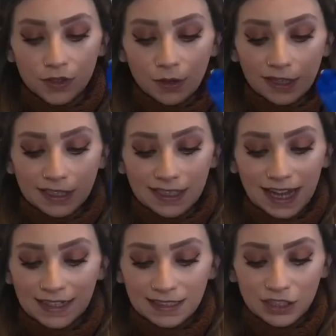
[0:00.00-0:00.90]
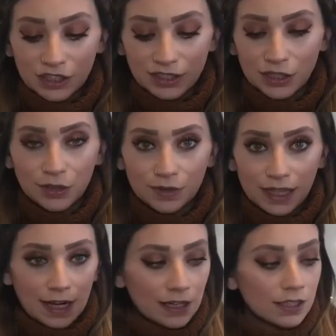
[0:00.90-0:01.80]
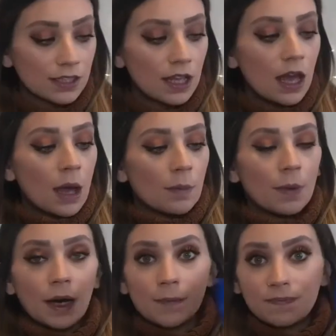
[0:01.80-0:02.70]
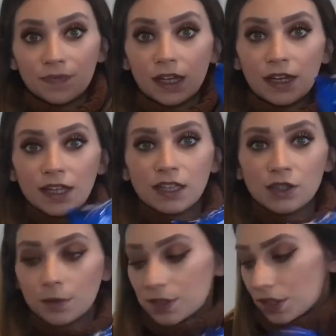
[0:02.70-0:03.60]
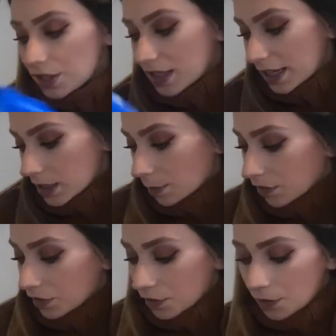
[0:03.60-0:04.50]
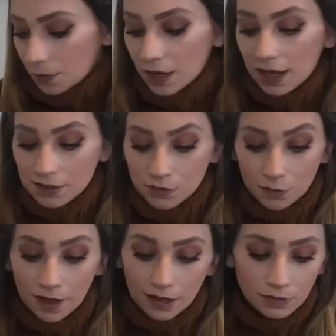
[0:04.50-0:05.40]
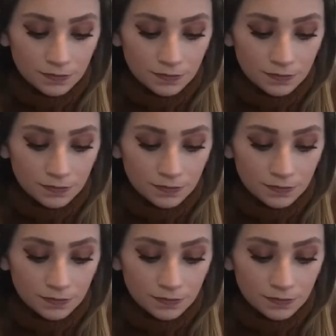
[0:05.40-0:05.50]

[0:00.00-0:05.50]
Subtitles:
I tend to just use theirs, but I think it's always good to take some of your own as well.